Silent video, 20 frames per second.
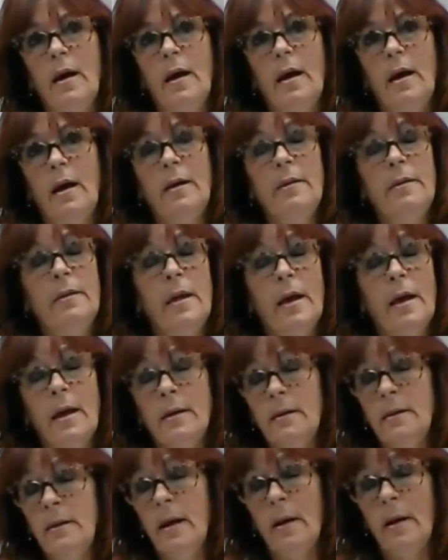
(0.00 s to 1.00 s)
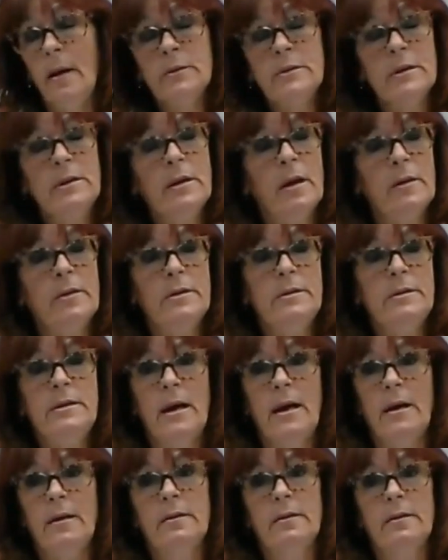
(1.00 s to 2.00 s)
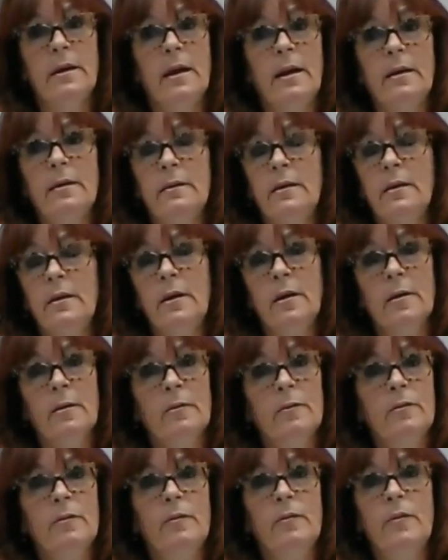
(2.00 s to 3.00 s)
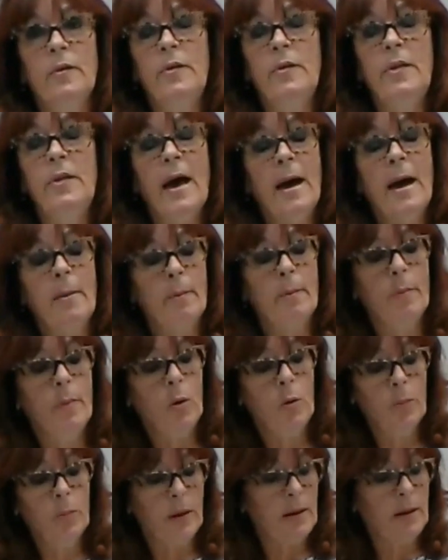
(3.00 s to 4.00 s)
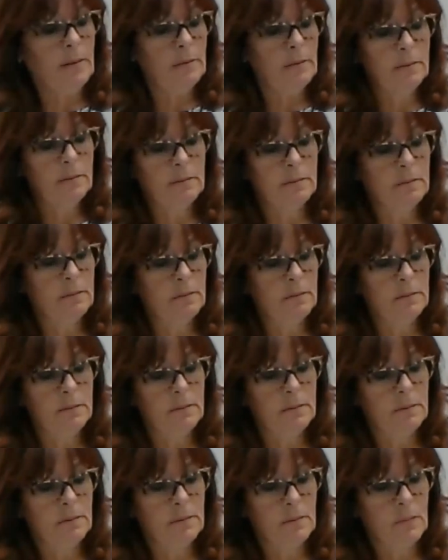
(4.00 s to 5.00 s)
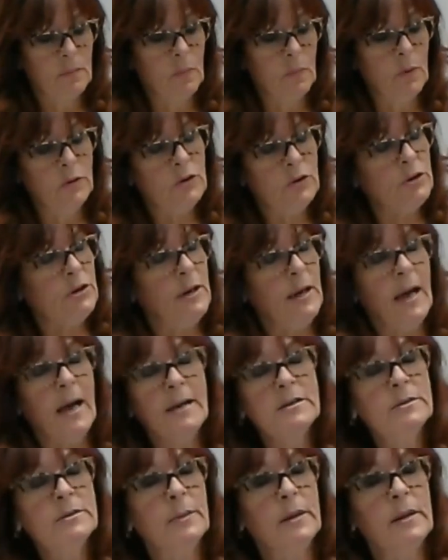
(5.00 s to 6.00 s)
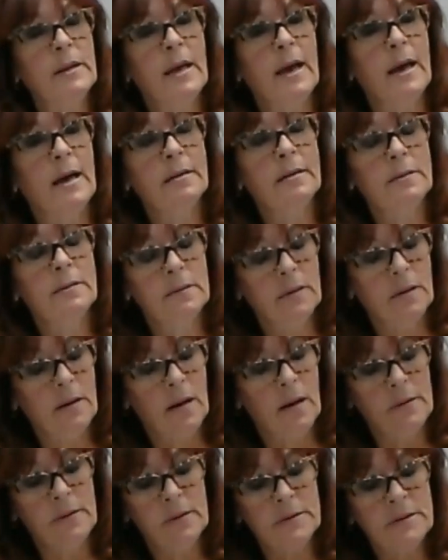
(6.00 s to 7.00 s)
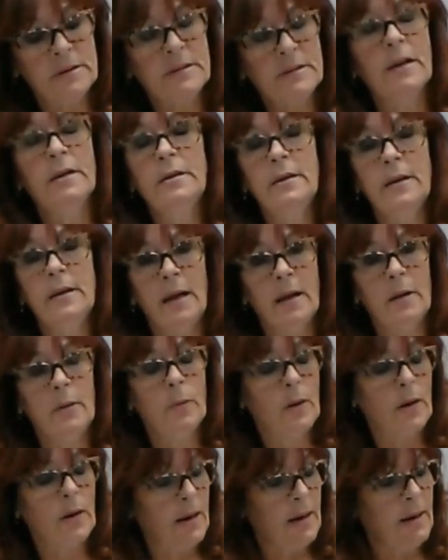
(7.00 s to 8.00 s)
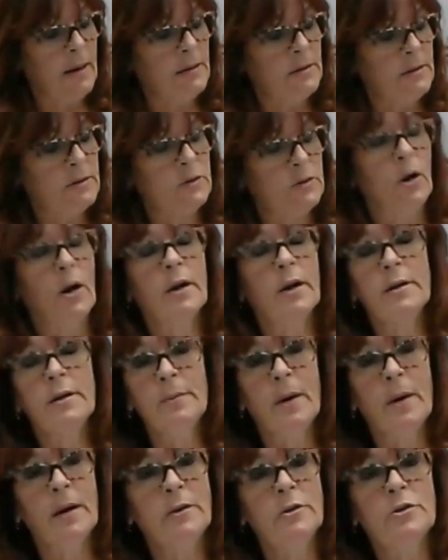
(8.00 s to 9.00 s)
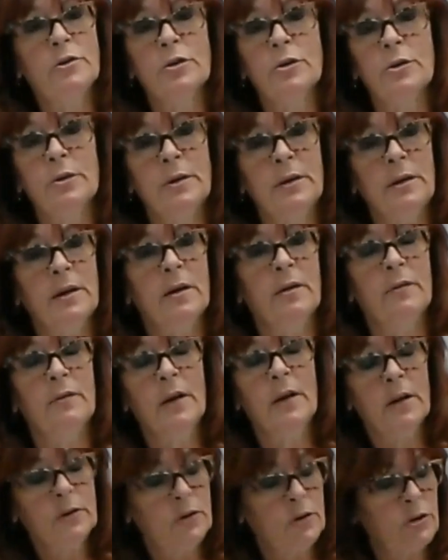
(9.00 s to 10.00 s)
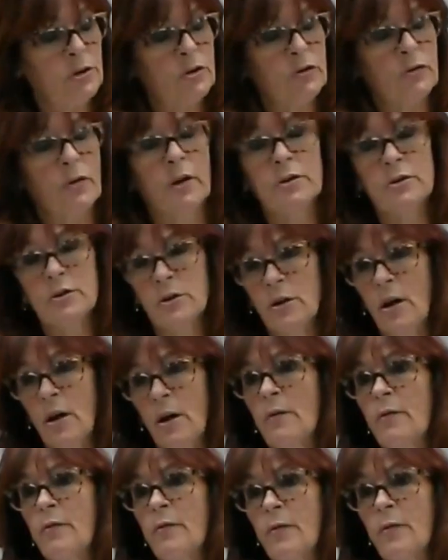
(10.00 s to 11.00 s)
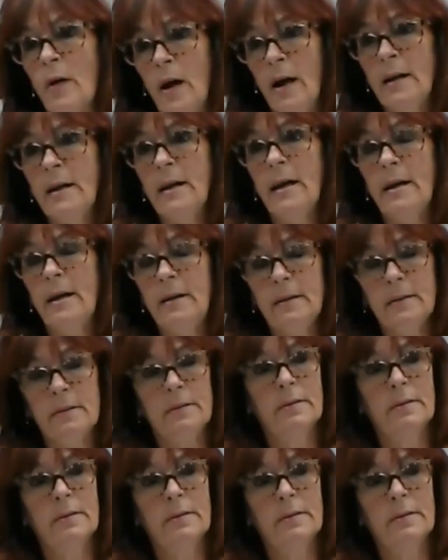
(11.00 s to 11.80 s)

And then that was another day that, you know, for that moment, when she asked me that on the Sunday, when I had started my journey of destruction on a Friday,